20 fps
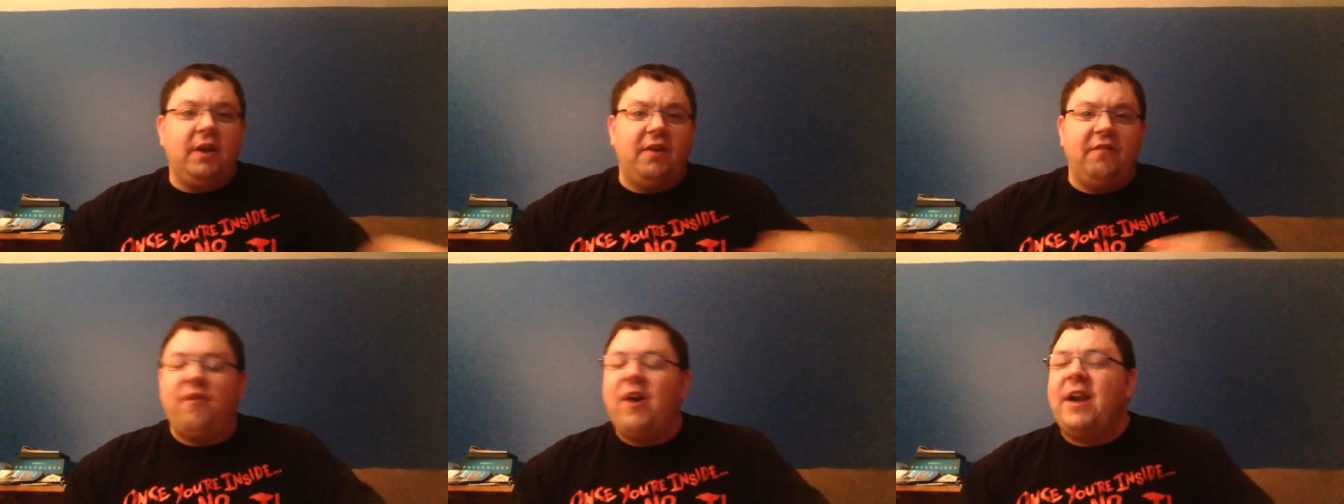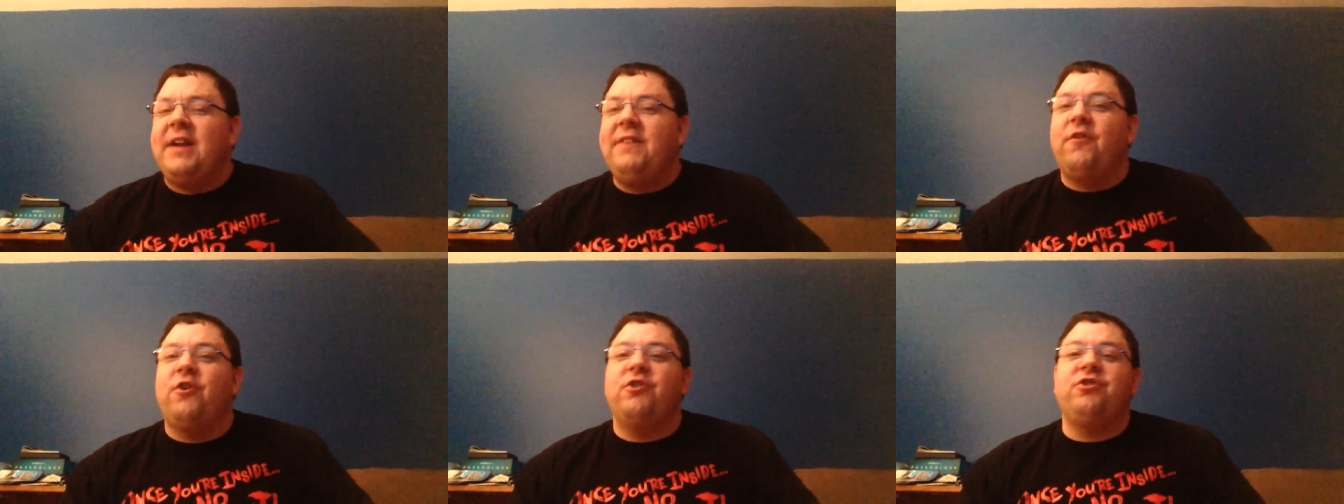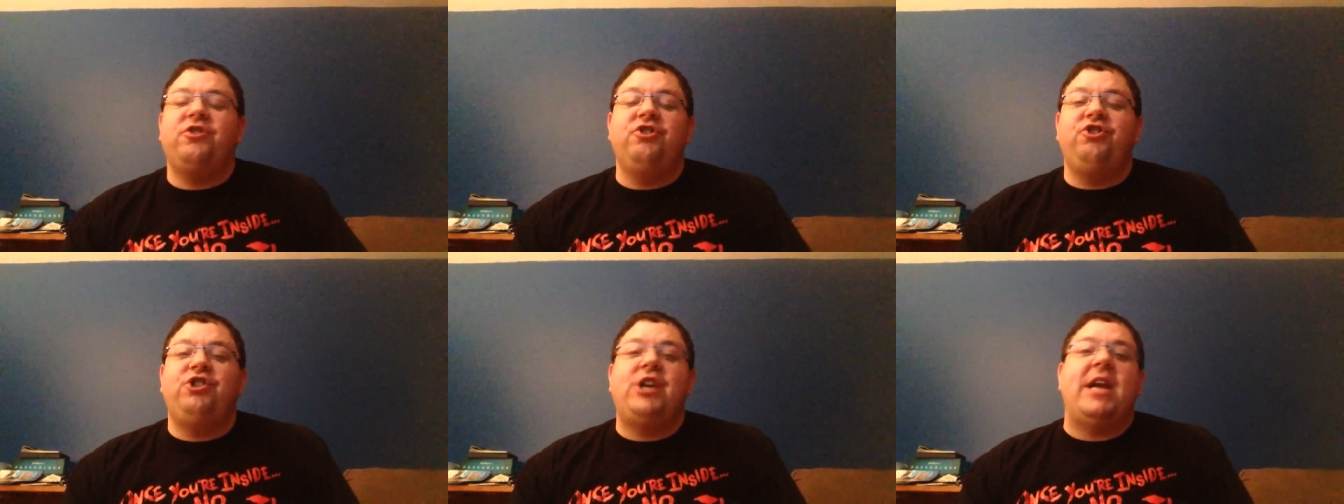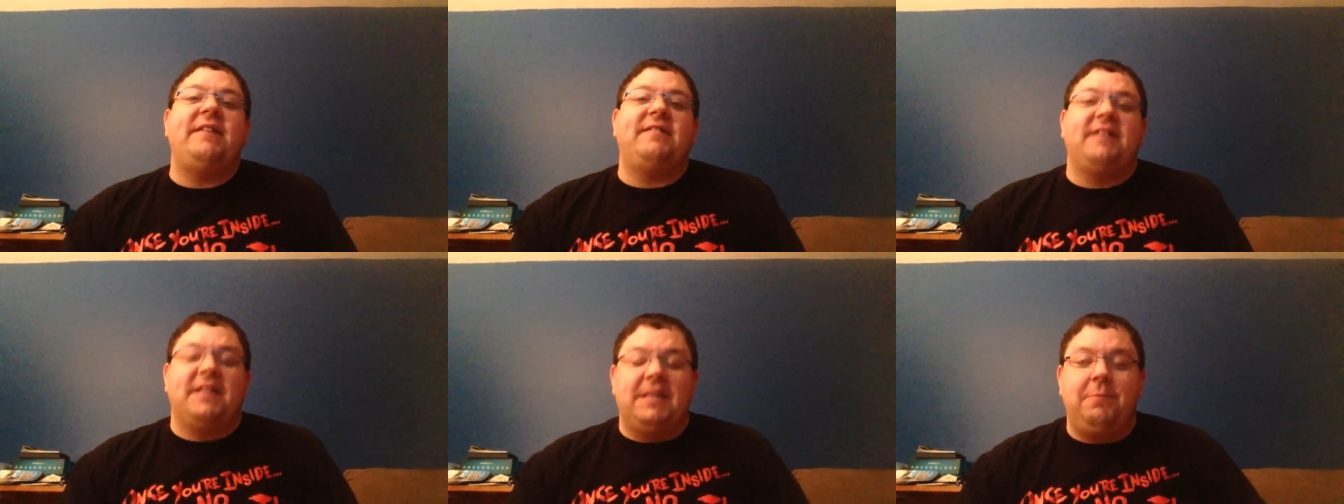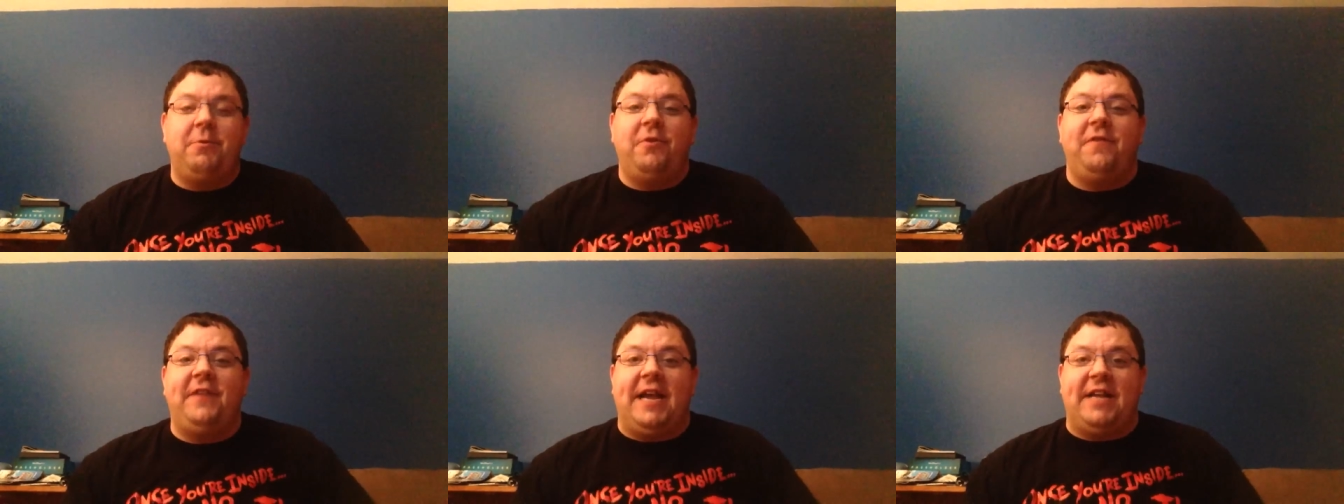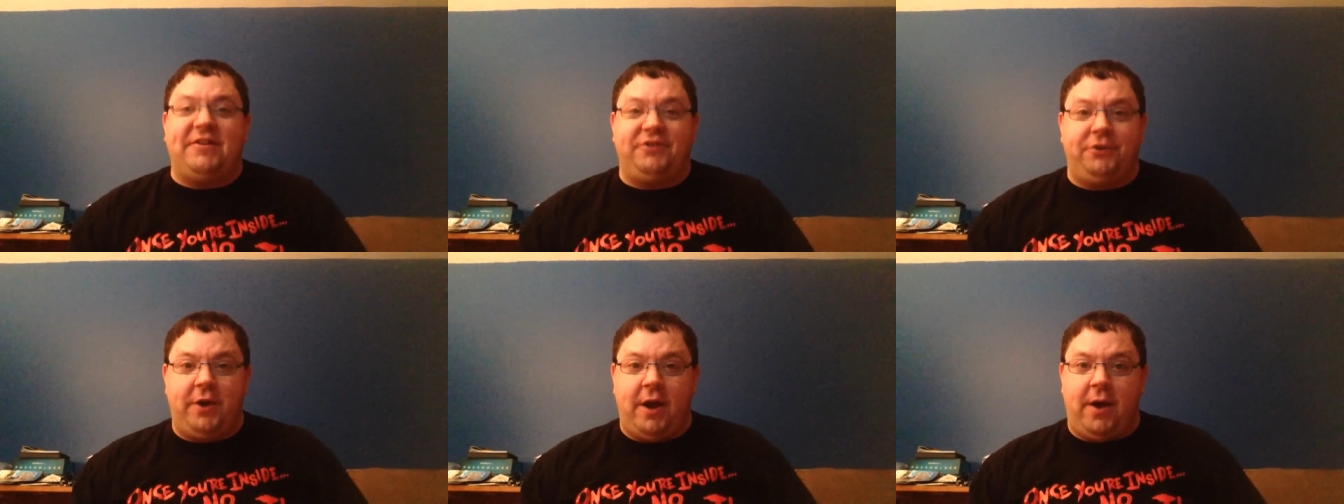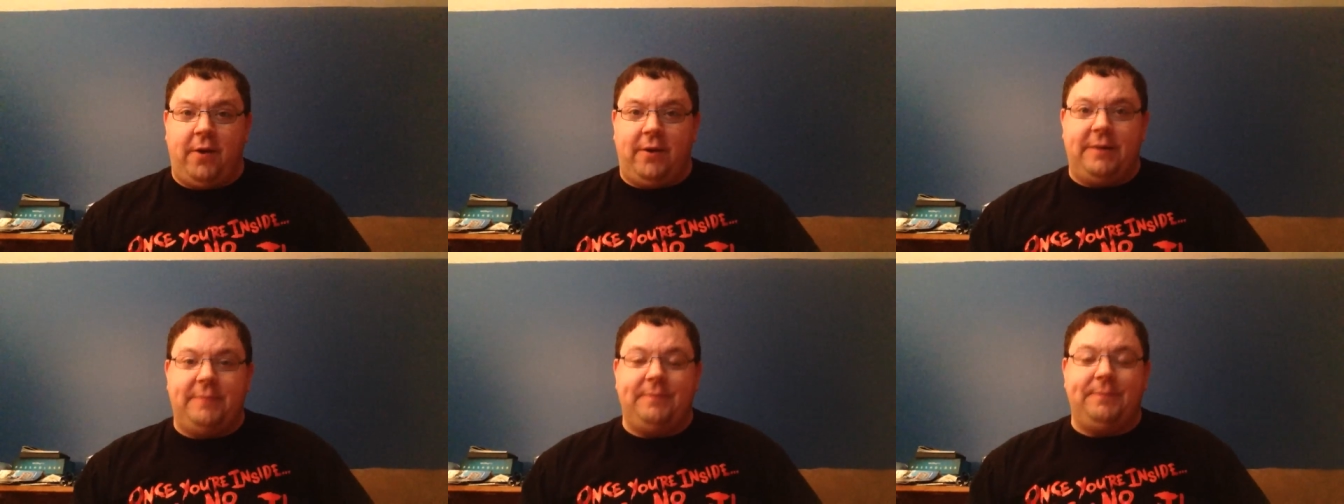Freddy vs. Jason, the movie as you
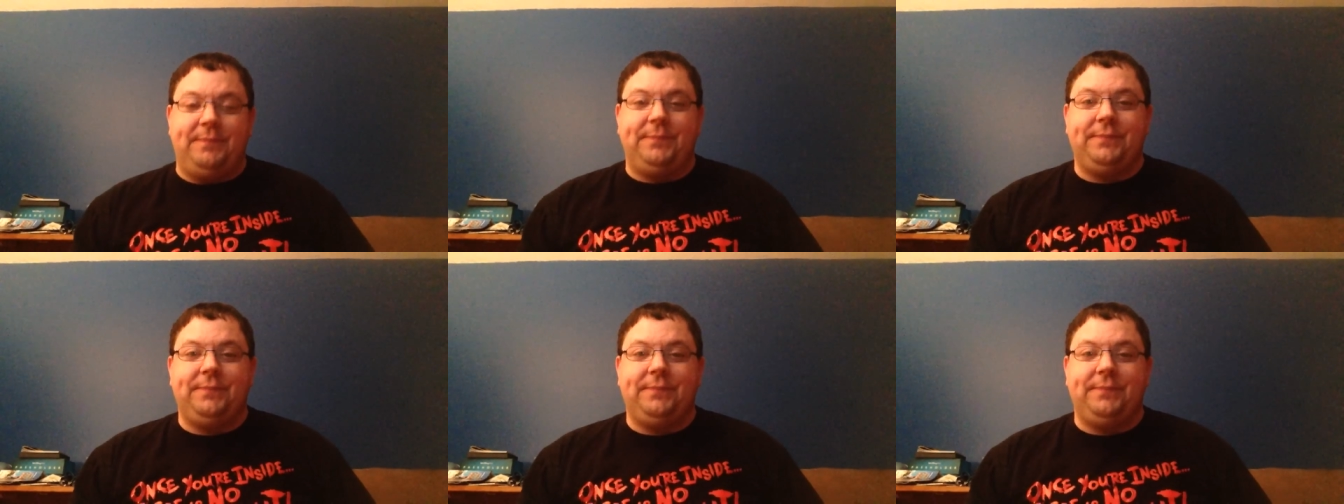know it.